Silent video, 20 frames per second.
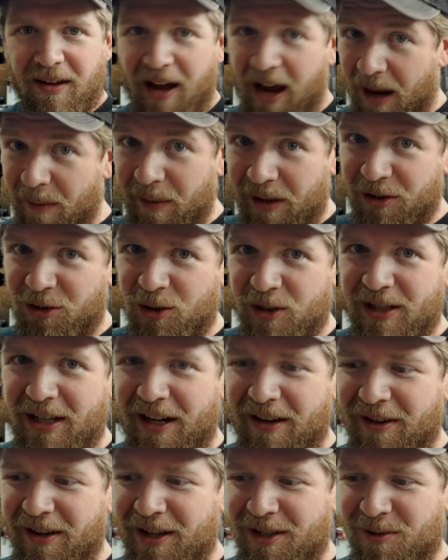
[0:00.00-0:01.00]
I'm
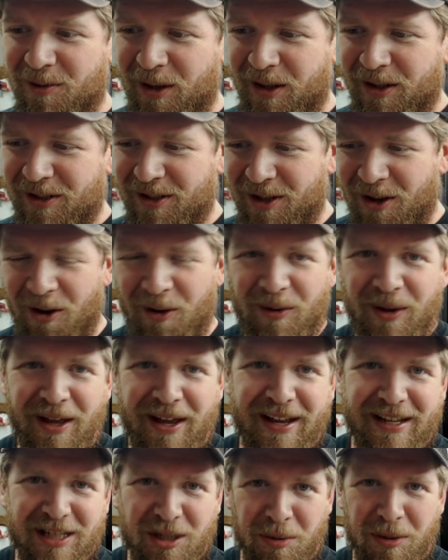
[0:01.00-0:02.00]
interested in this one. So,
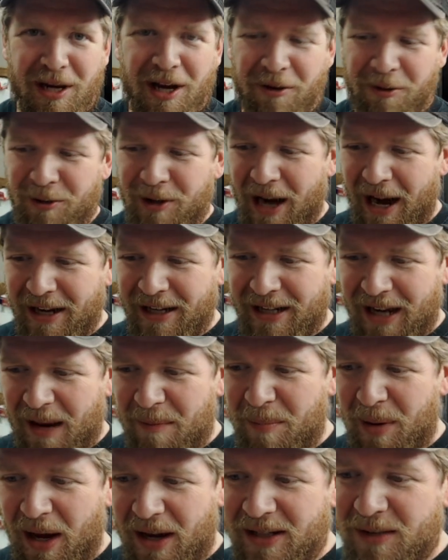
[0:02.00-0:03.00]
it's three hundred
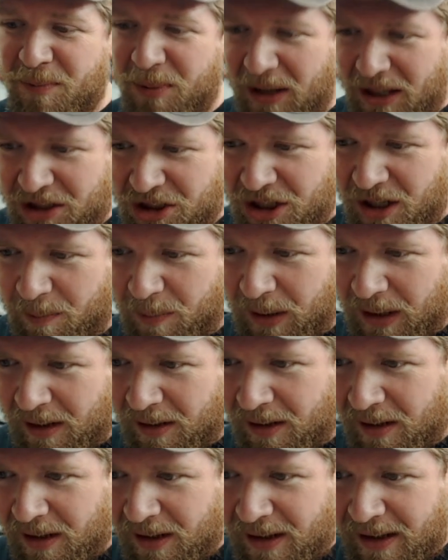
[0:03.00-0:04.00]
ninety-nine bucks plus
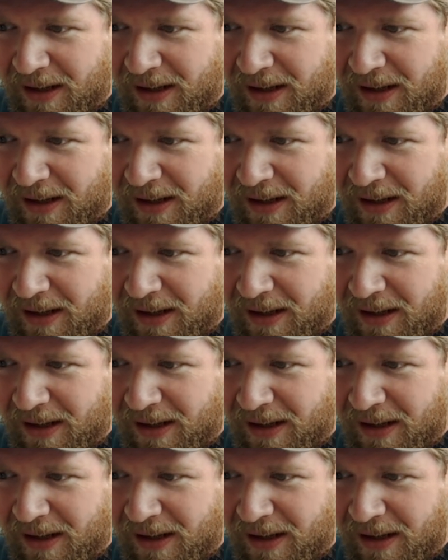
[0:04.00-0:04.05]
shipping.